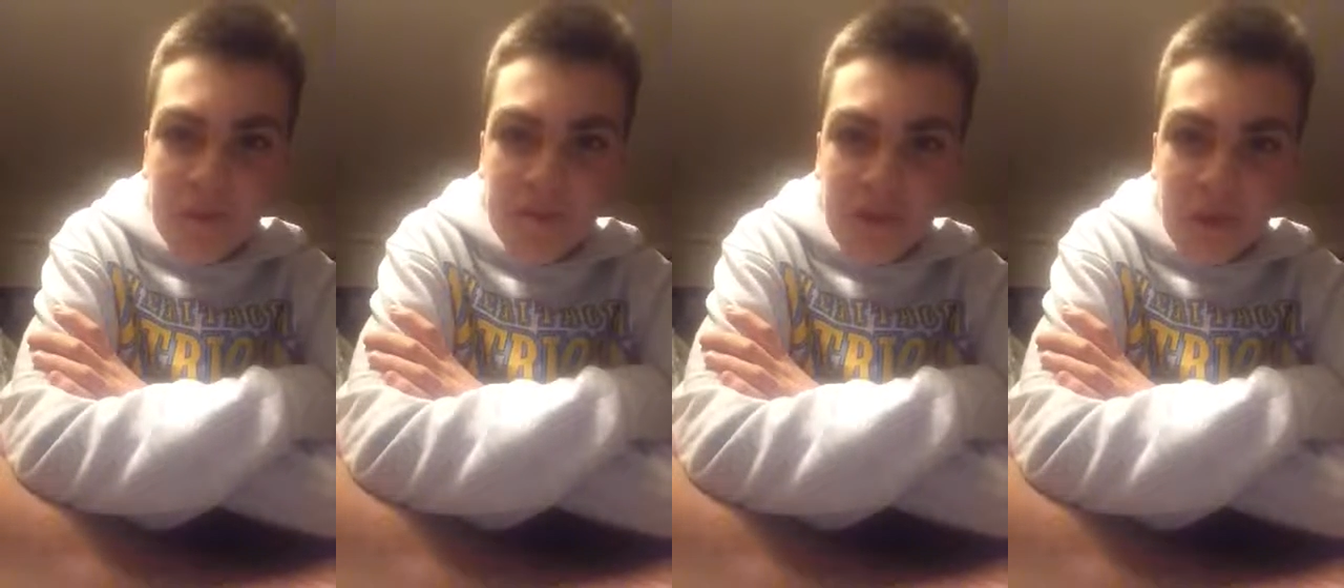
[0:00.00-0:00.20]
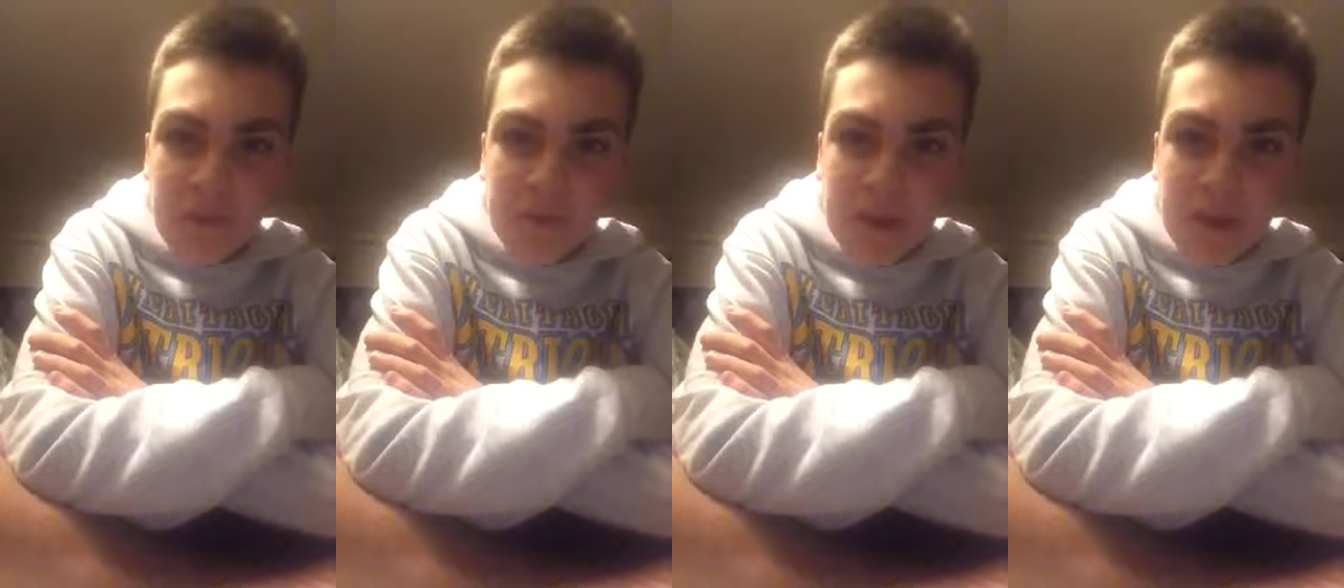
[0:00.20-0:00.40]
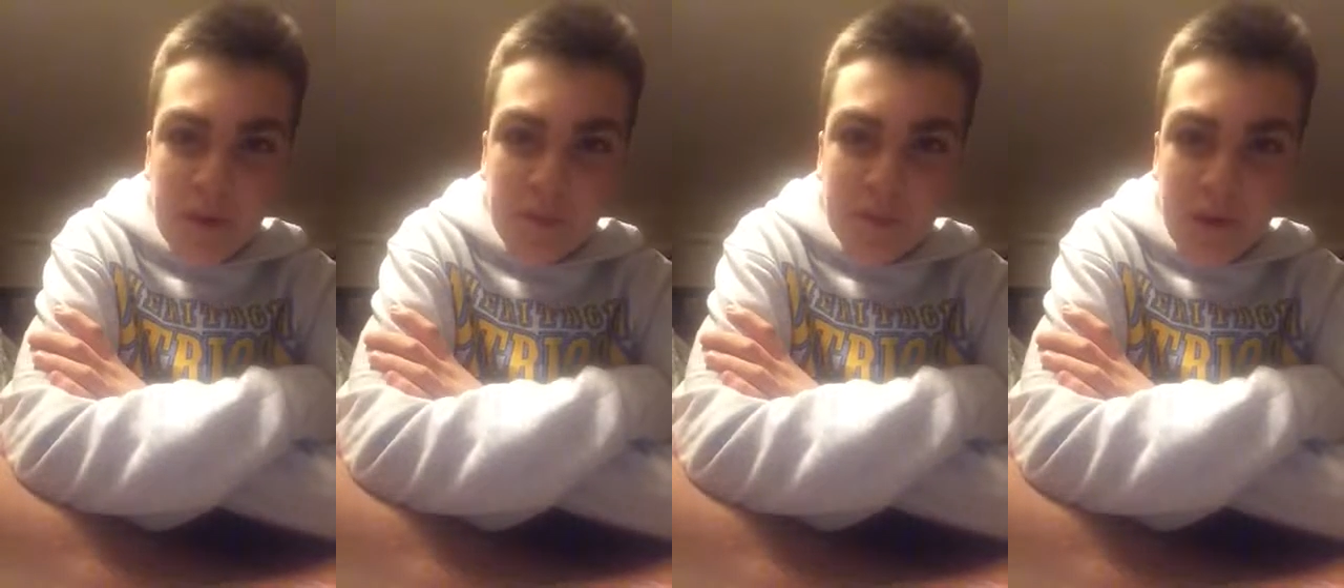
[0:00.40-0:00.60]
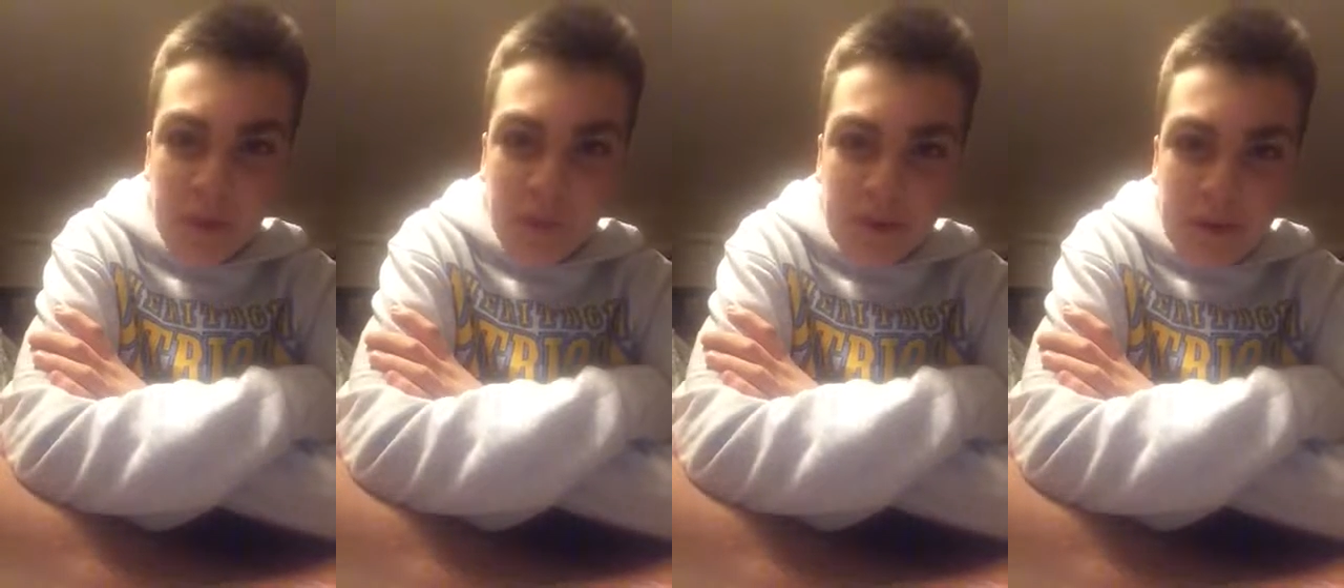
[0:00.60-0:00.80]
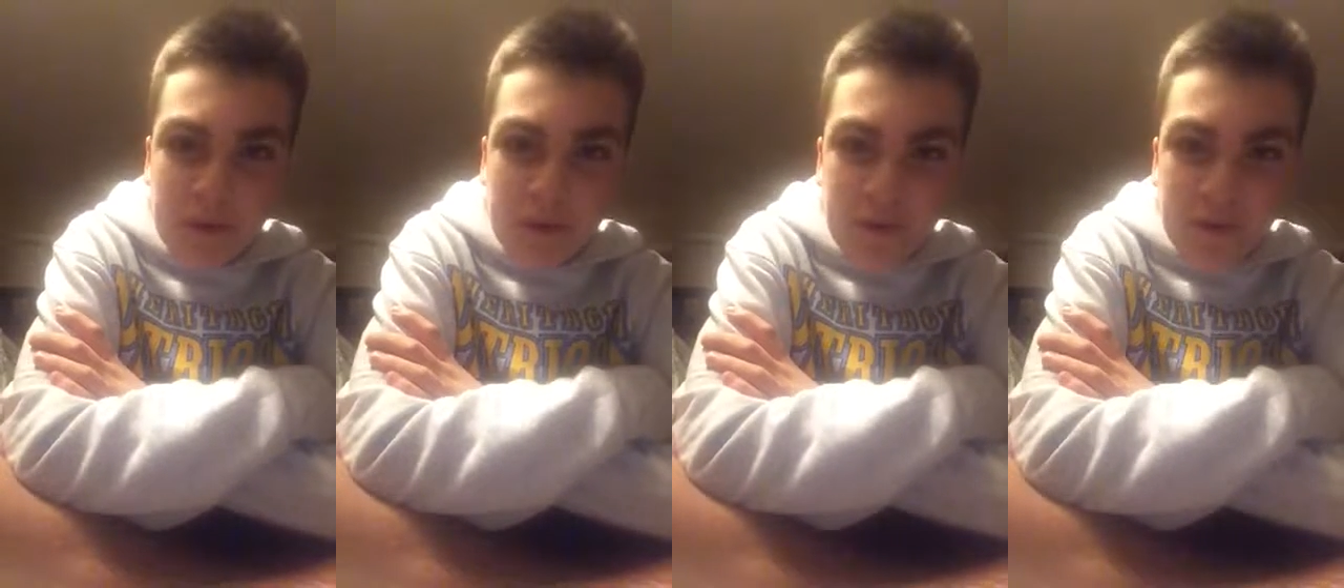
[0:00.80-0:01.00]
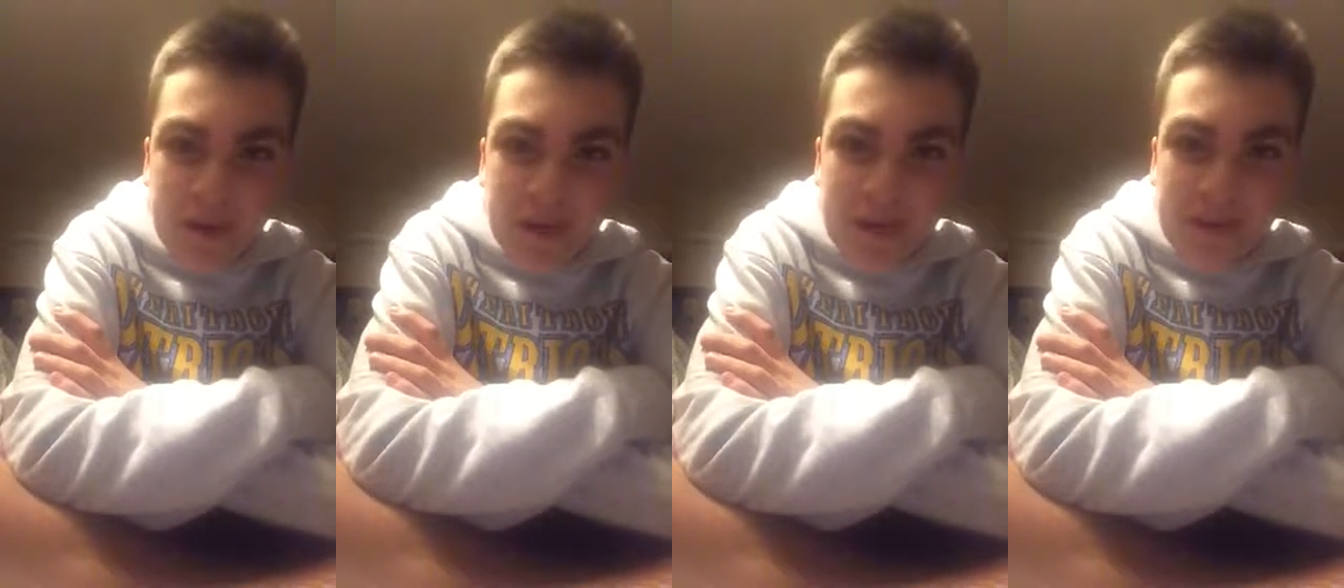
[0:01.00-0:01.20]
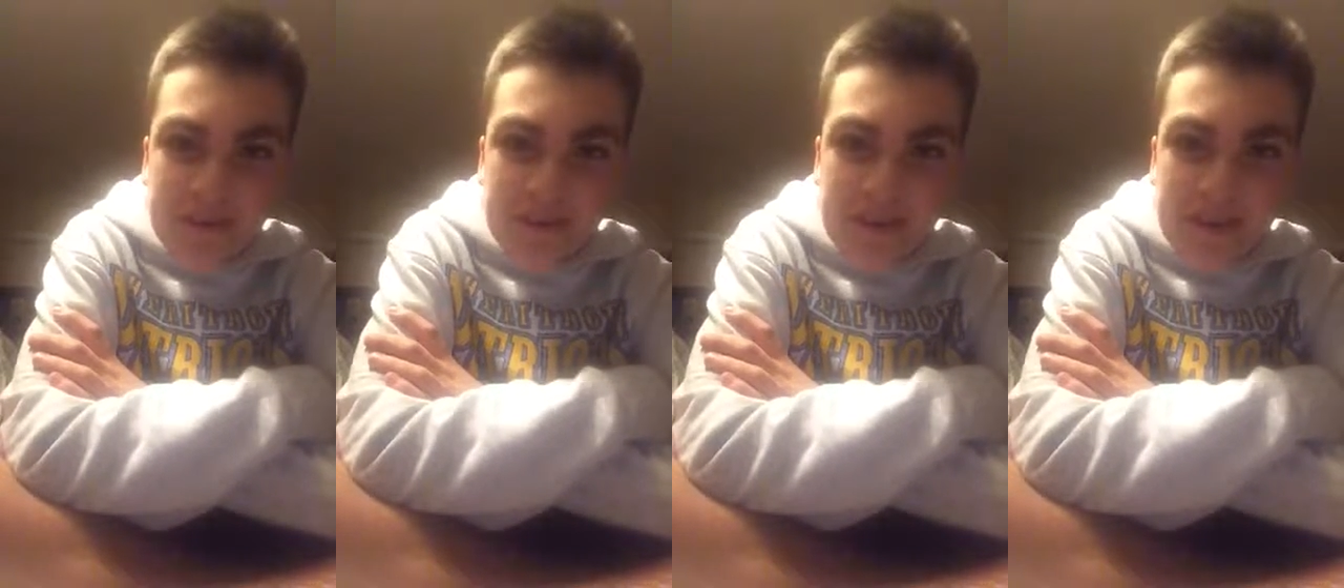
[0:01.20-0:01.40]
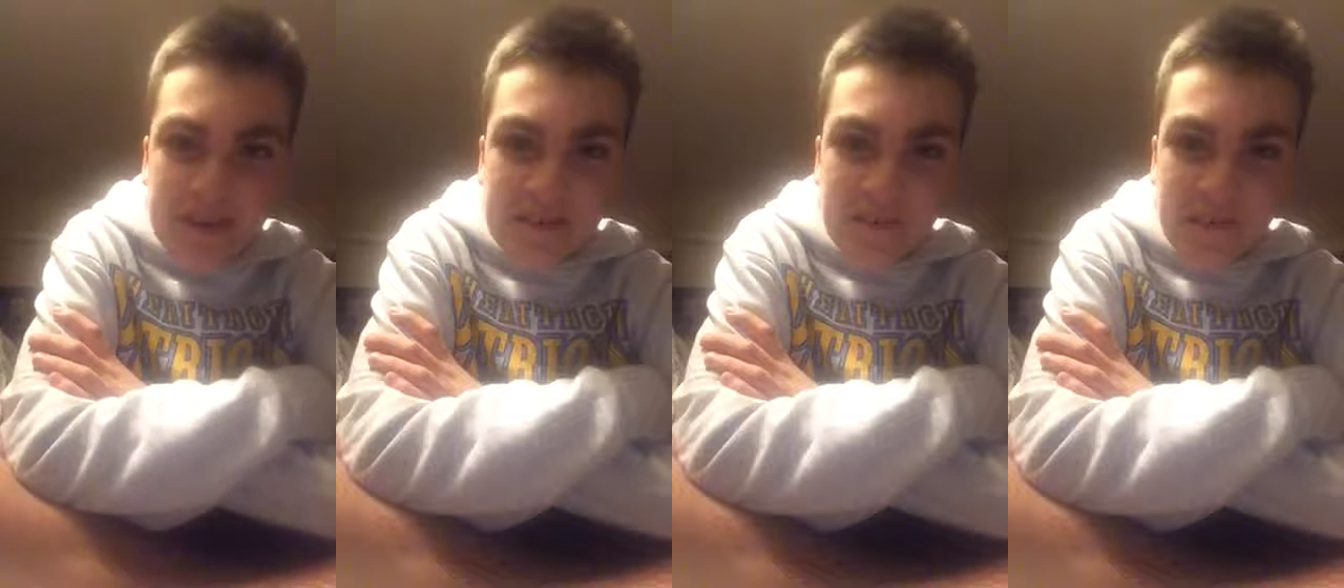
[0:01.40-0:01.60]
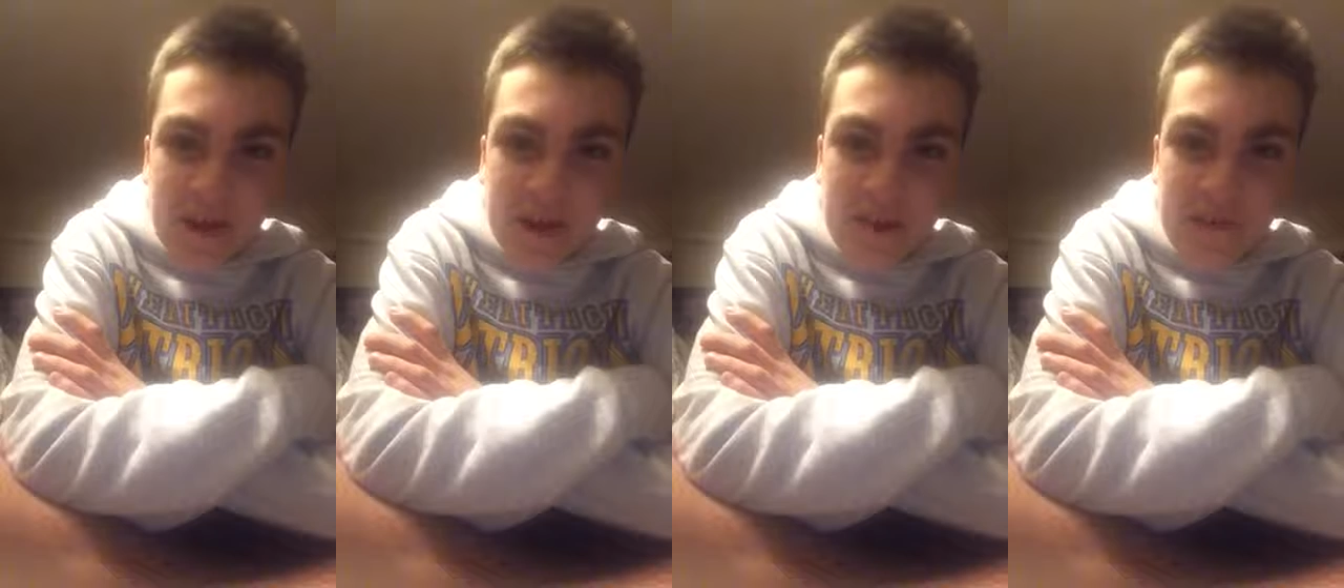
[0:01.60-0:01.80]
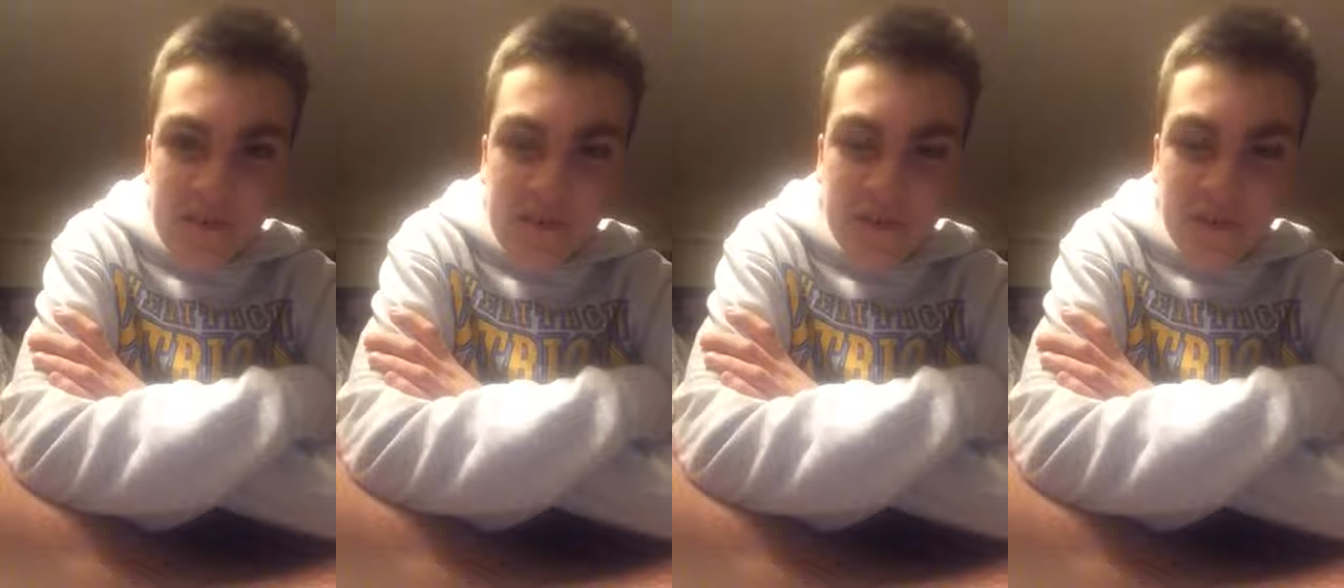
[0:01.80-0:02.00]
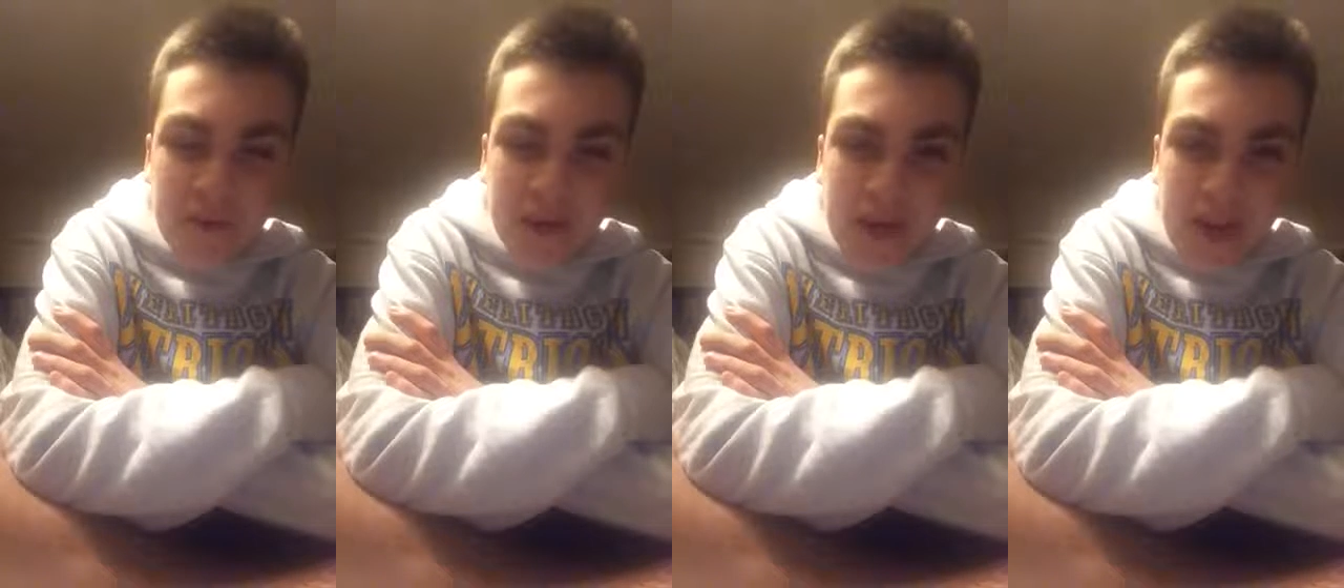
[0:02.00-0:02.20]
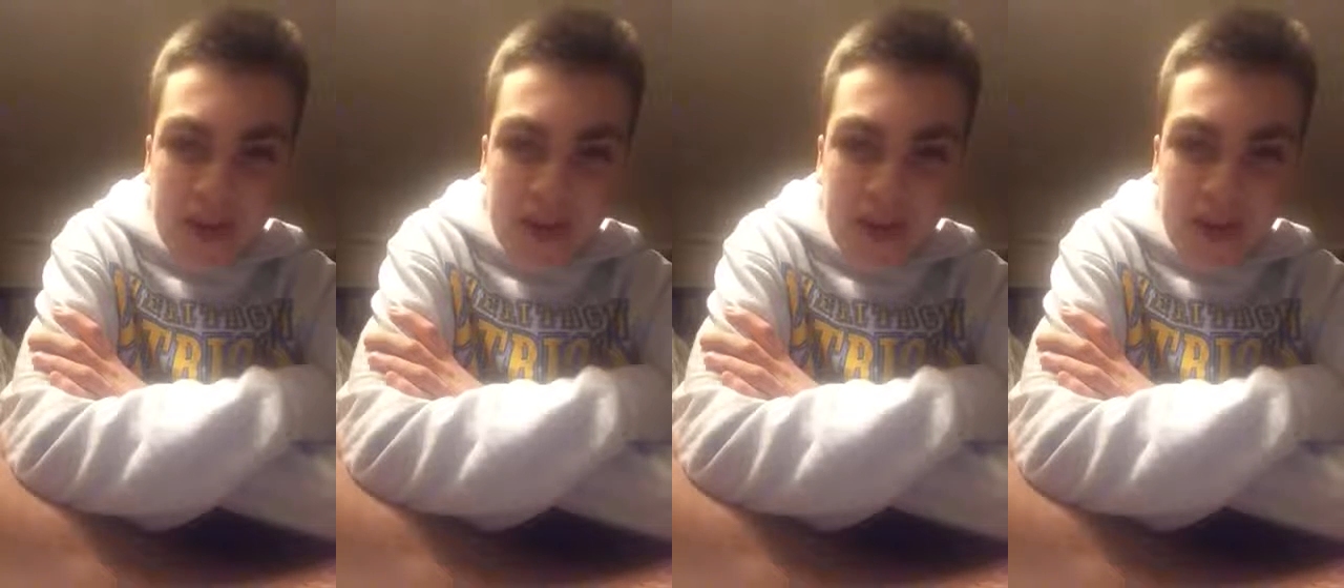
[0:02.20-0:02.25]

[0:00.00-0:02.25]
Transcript: WWE divas,